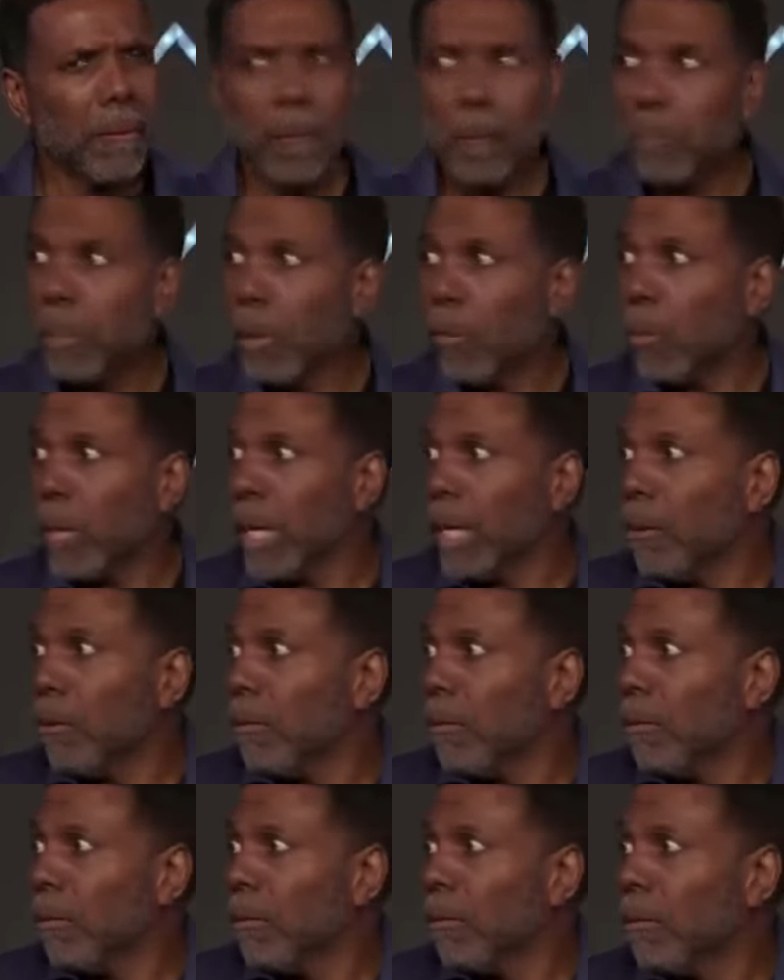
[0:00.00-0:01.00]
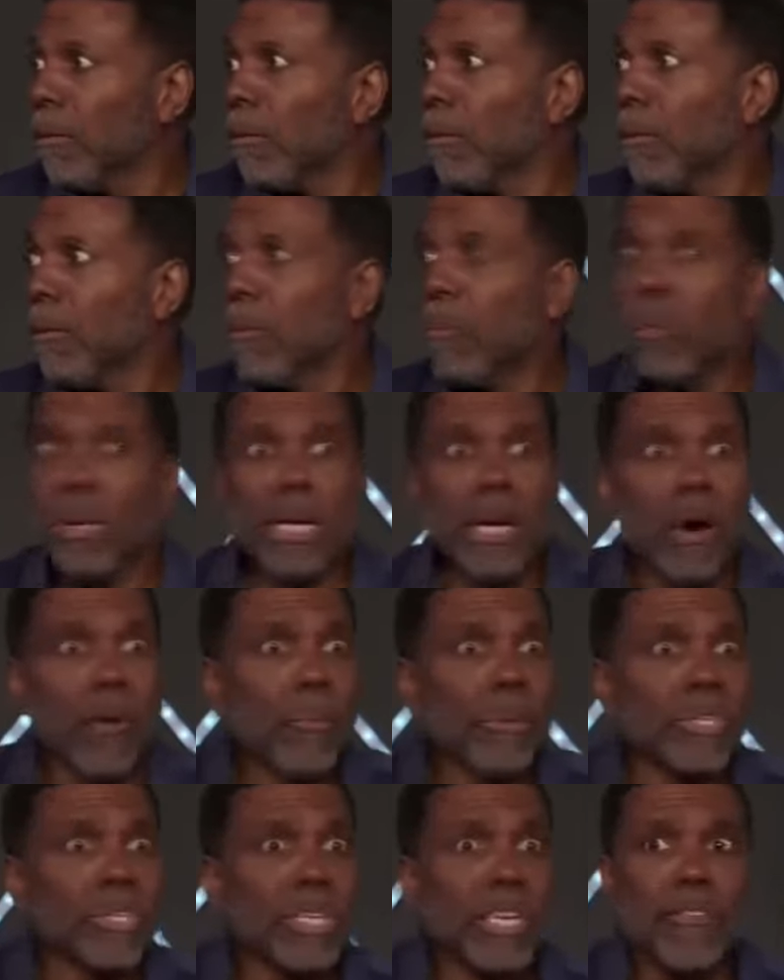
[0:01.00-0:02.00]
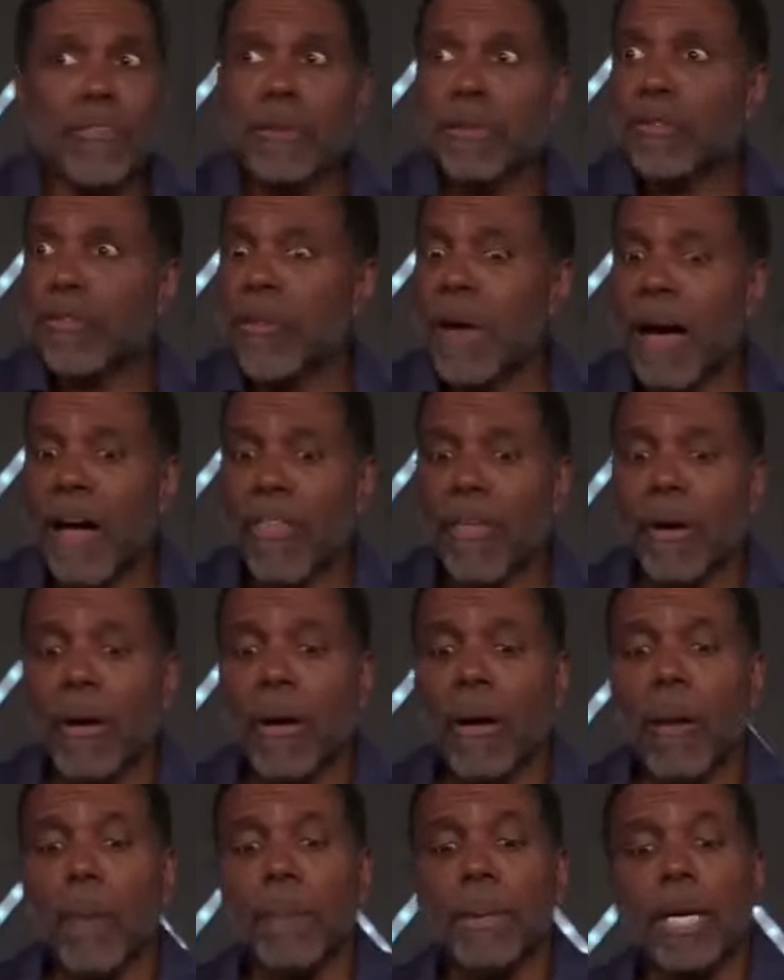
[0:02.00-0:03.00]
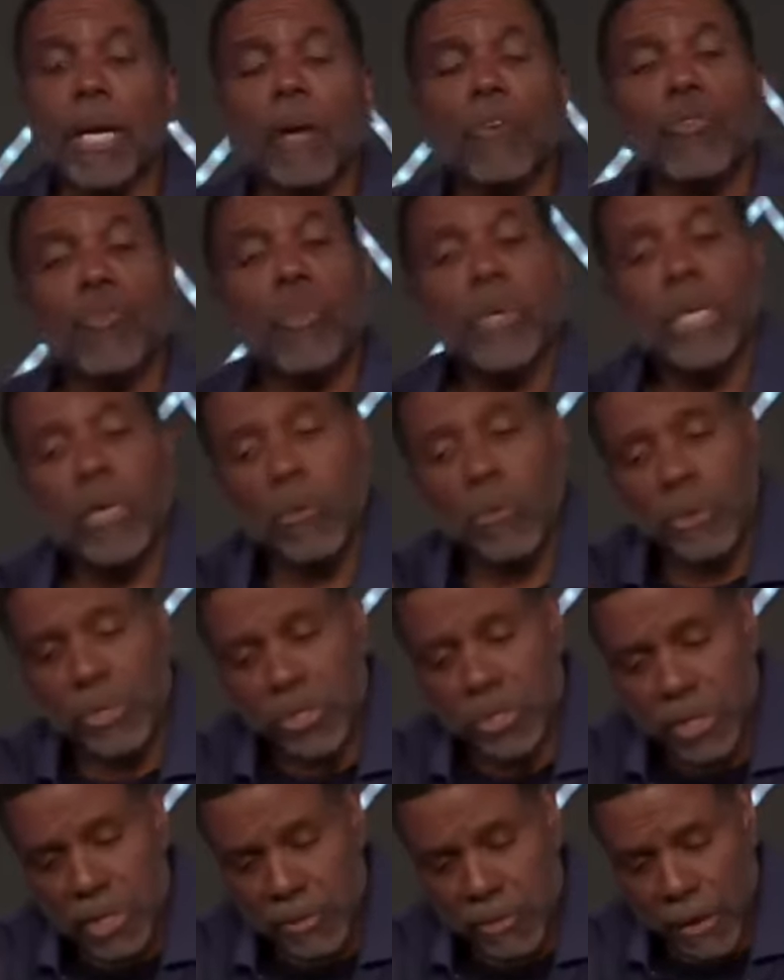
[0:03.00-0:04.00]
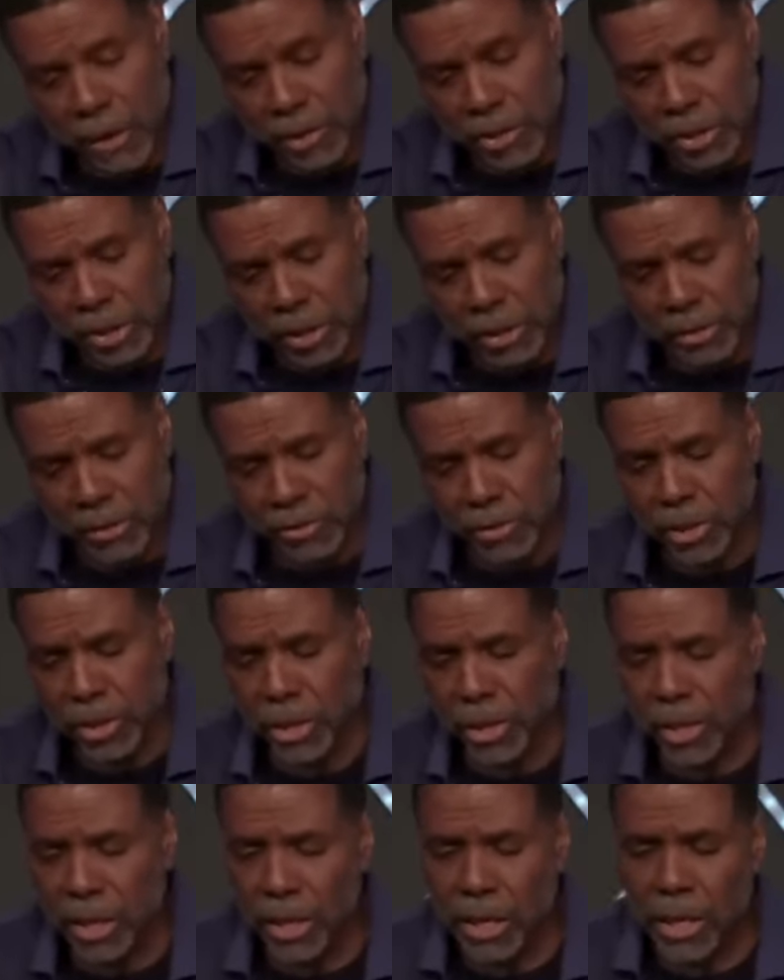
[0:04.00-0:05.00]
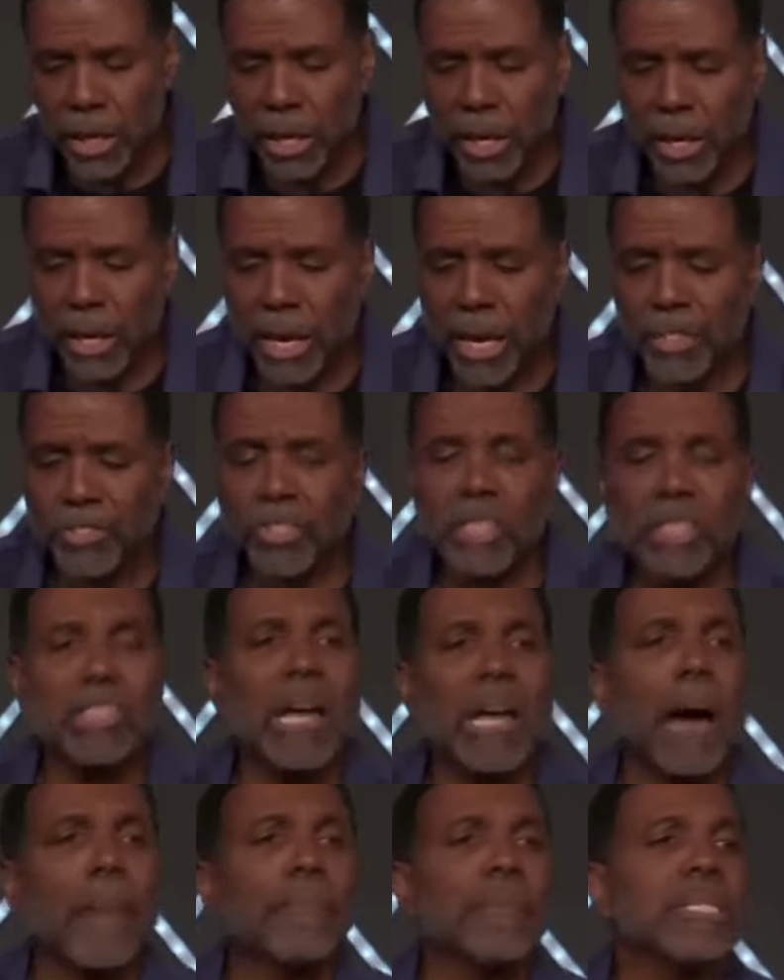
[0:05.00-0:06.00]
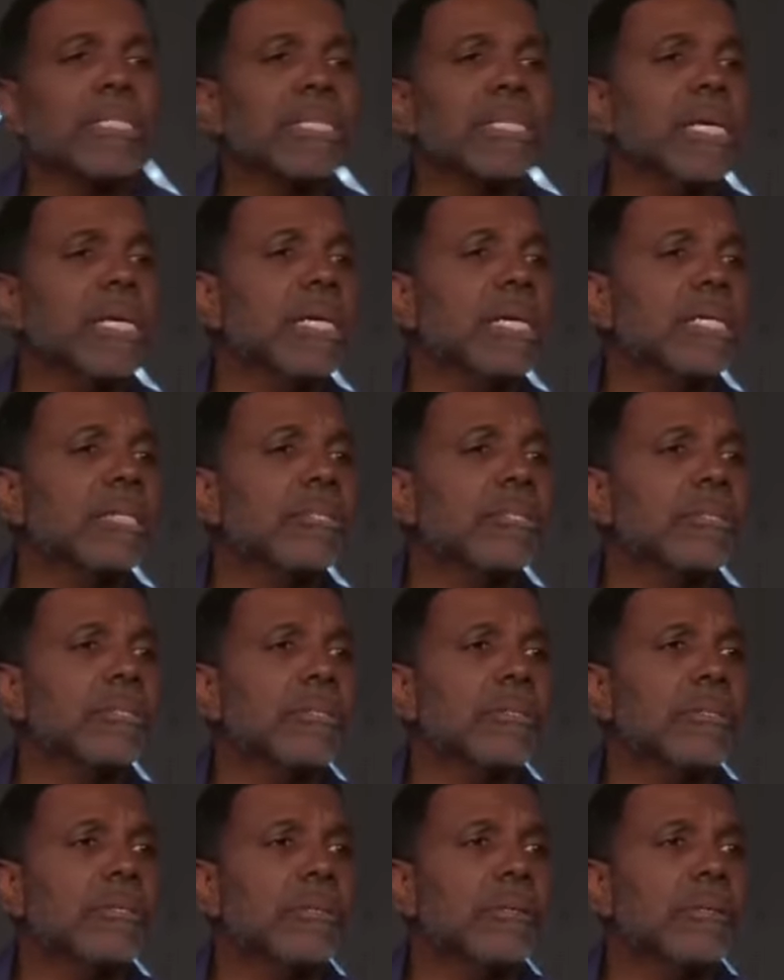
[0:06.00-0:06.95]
But we don't receive him as father because we don't receive ourselves as adopted sons.